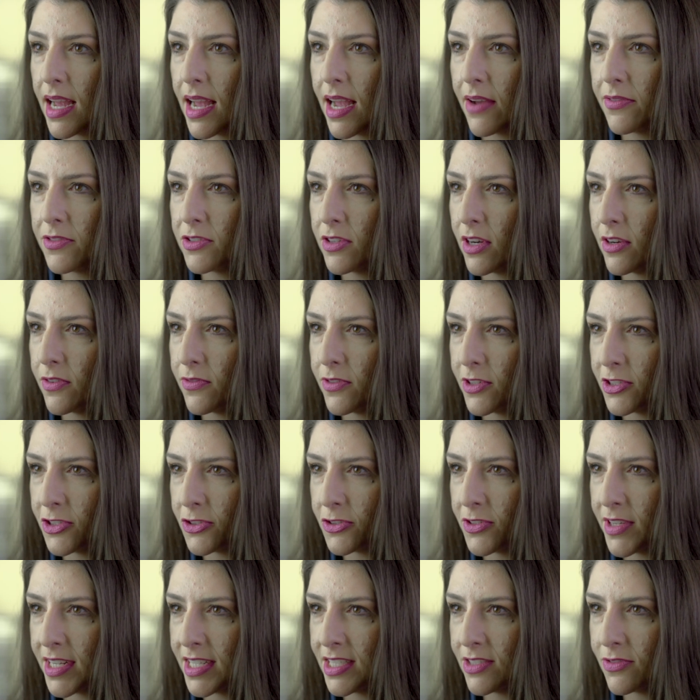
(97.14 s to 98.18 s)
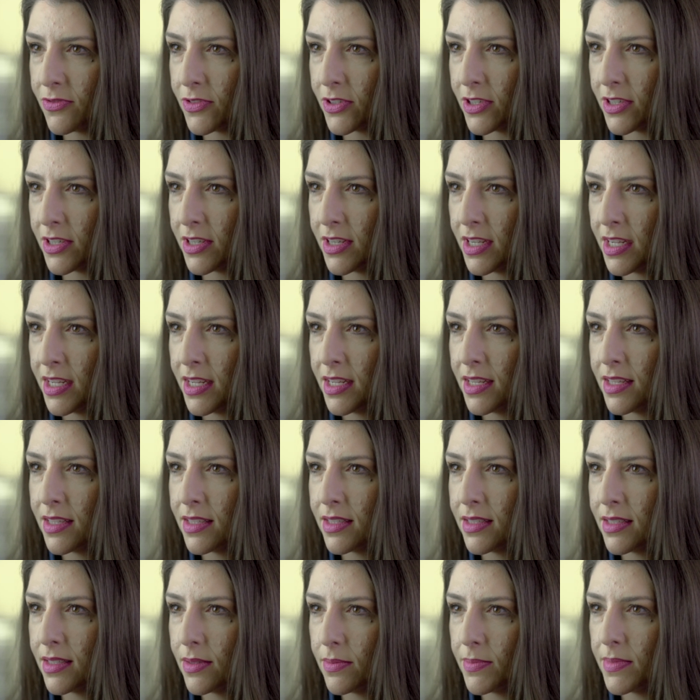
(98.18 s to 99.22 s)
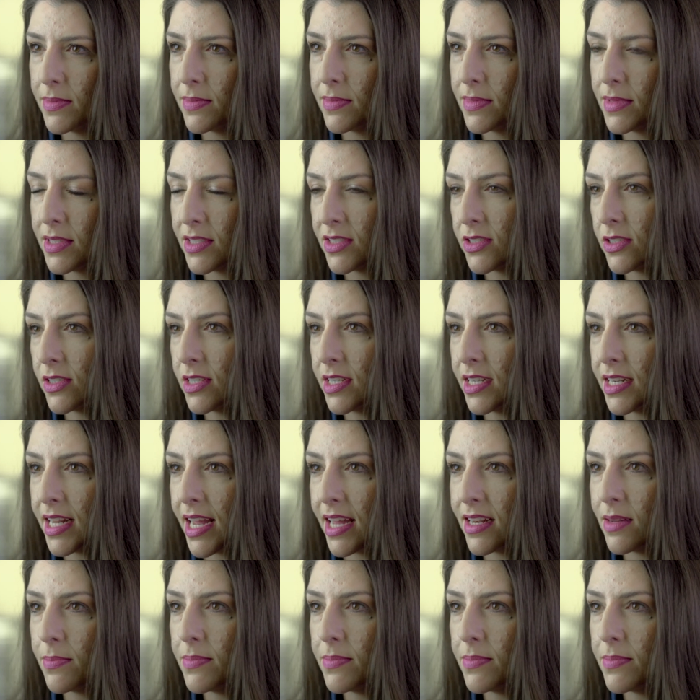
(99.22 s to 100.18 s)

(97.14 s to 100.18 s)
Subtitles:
After our first transfer, the surrogate had a